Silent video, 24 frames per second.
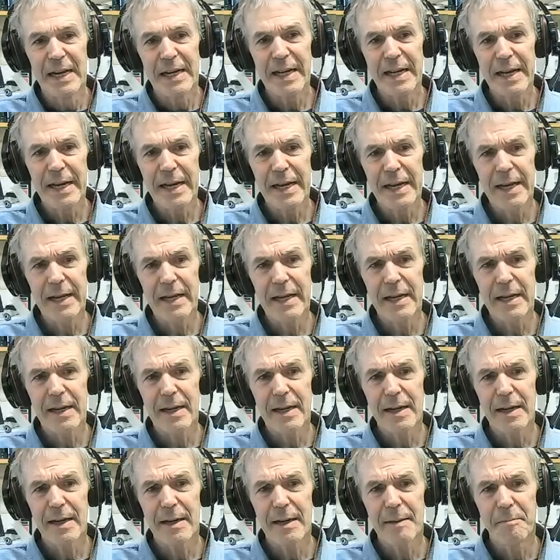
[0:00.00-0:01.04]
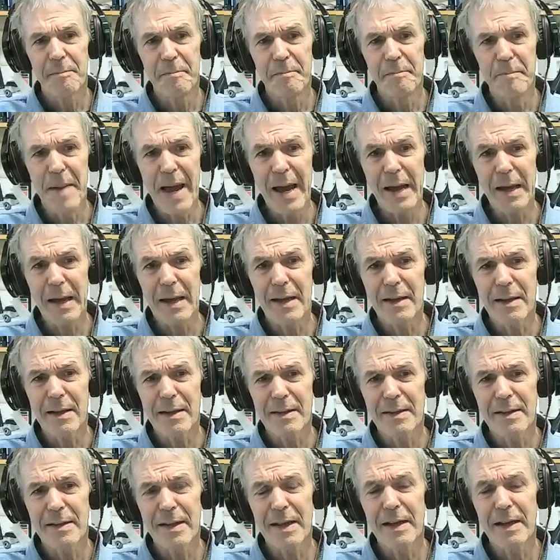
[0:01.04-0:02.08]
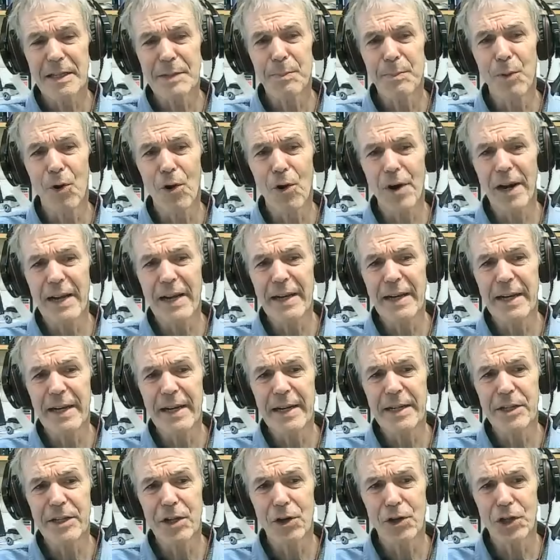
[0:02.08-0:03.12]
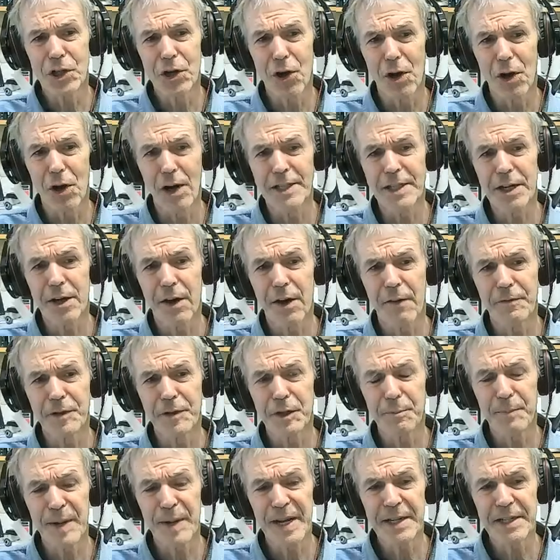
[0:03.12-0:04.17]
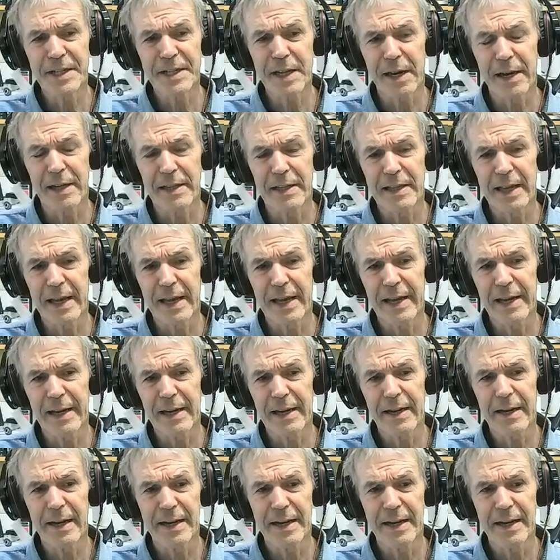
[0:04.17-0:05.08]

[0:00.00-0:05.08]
The it's more in the sociology of speech, I think,